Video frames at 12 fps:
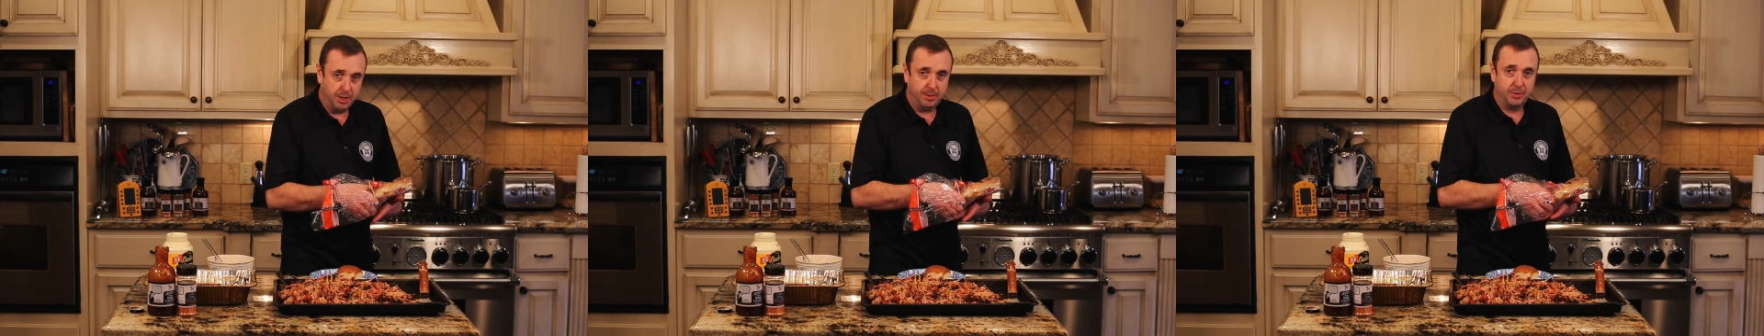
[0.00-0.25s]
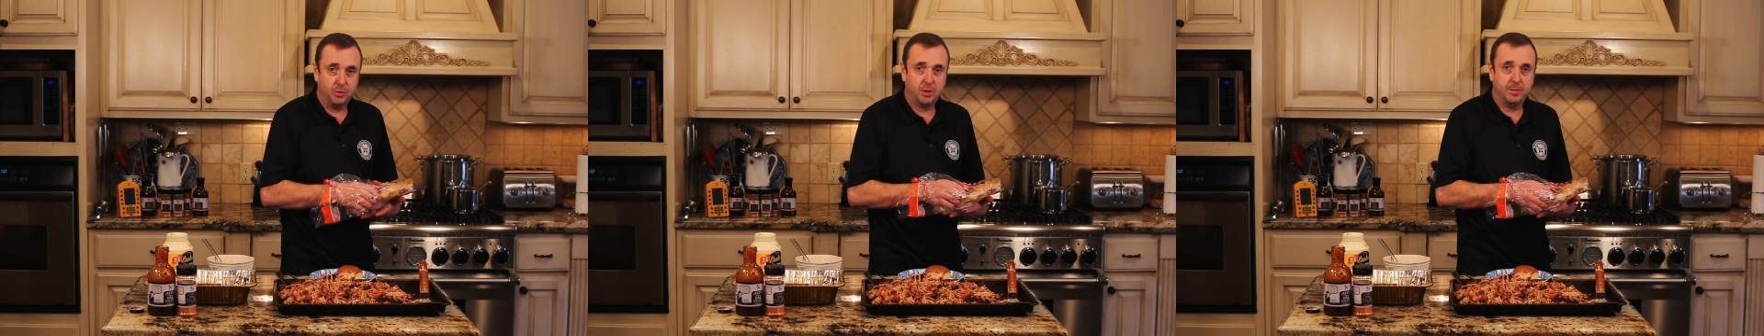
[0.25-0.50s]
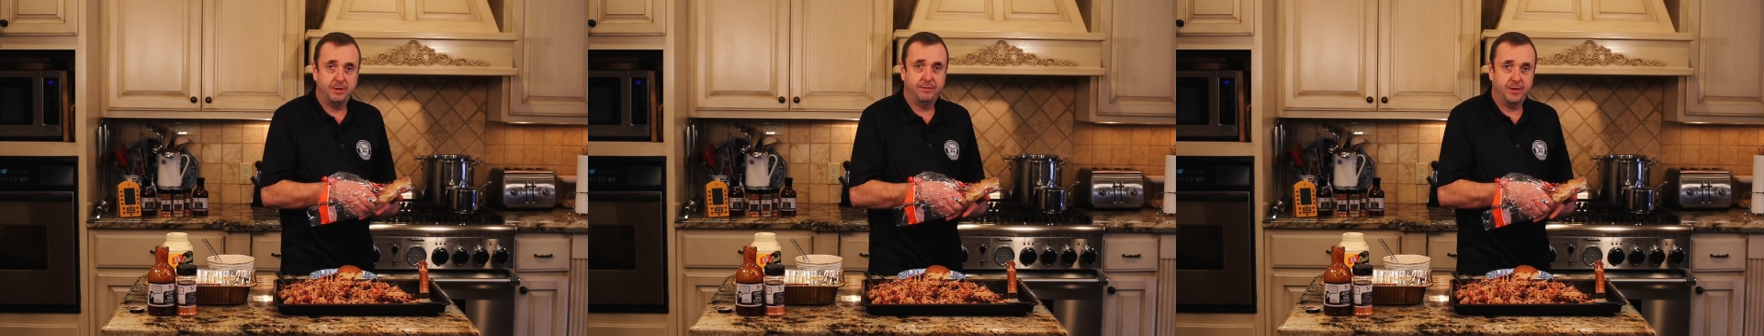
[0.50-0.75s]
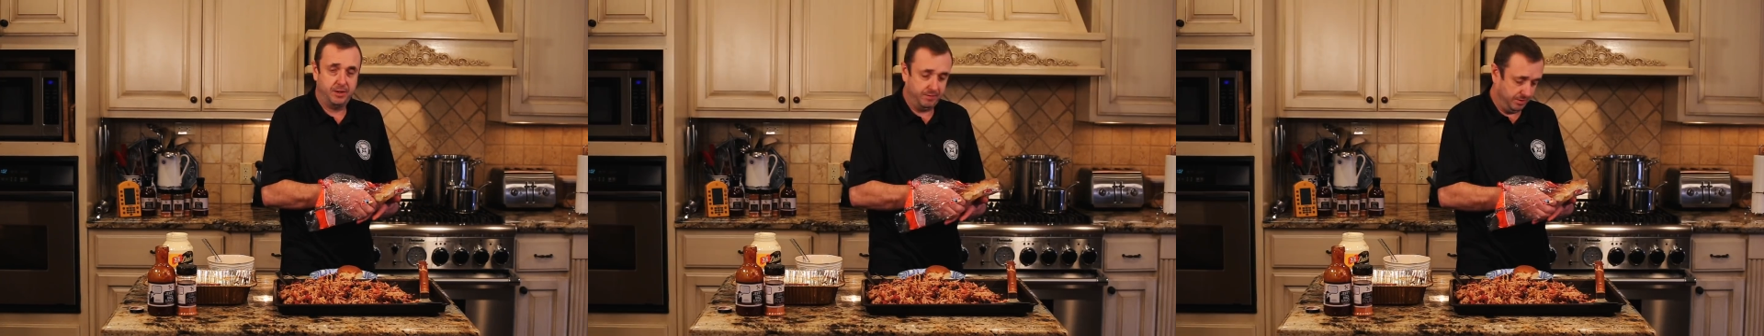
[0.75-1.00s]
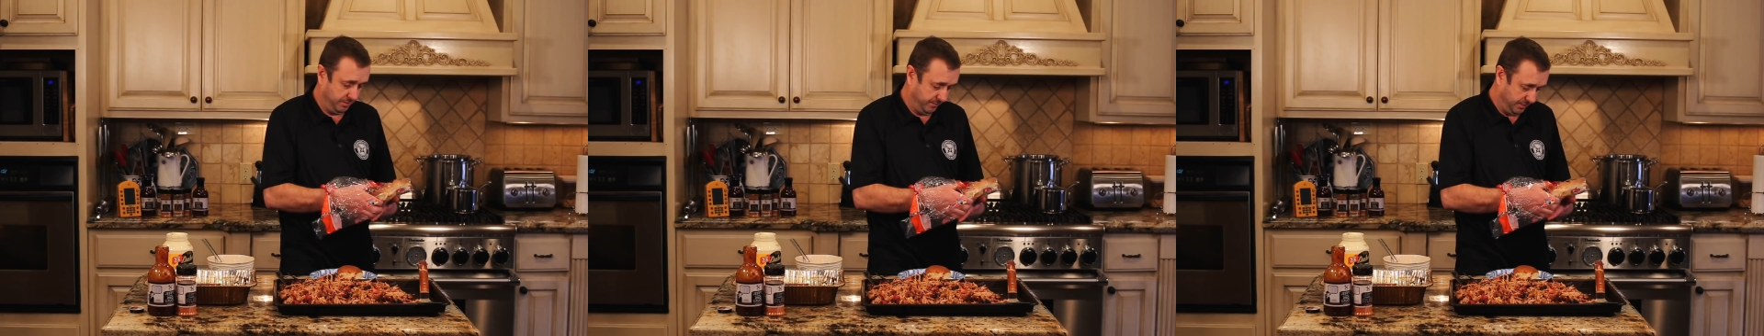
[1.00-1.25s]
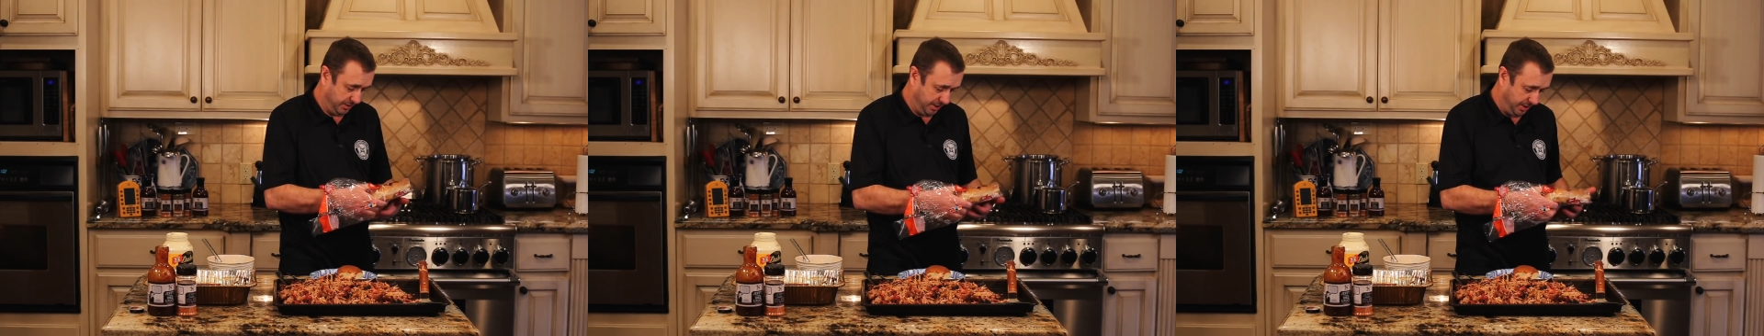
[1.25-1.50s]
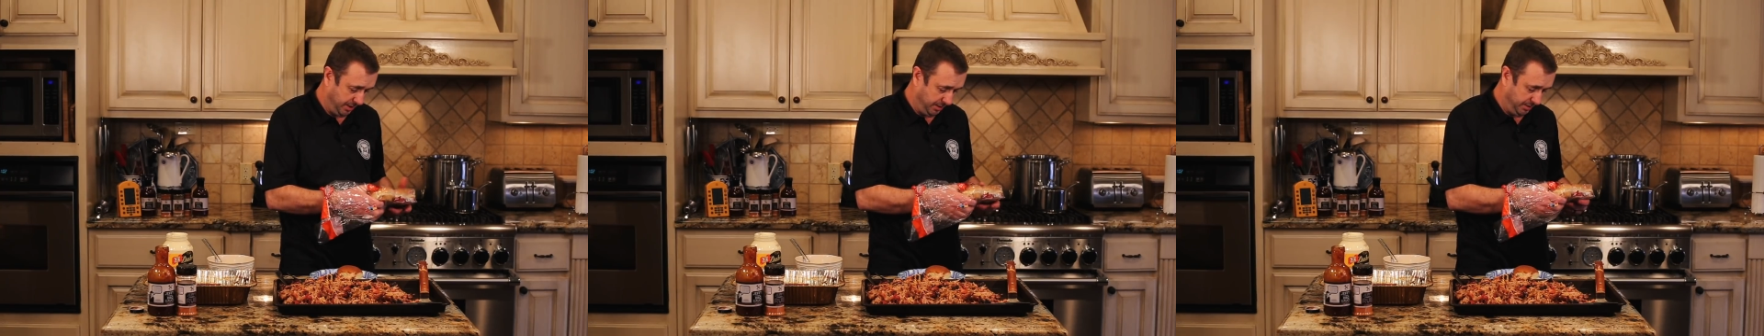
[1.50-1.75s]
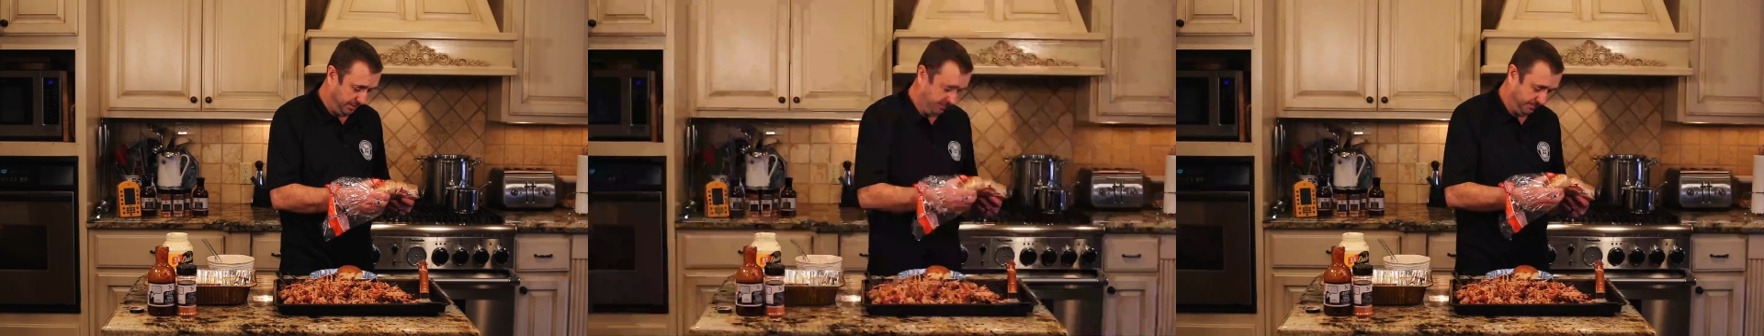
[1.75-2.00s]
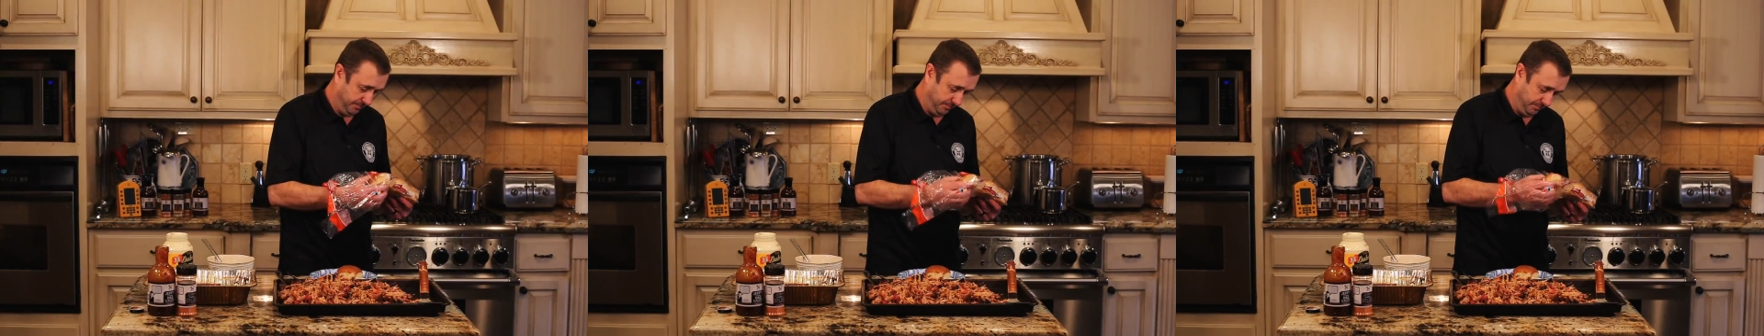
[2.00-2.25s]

Probably one of my favorites for sliders.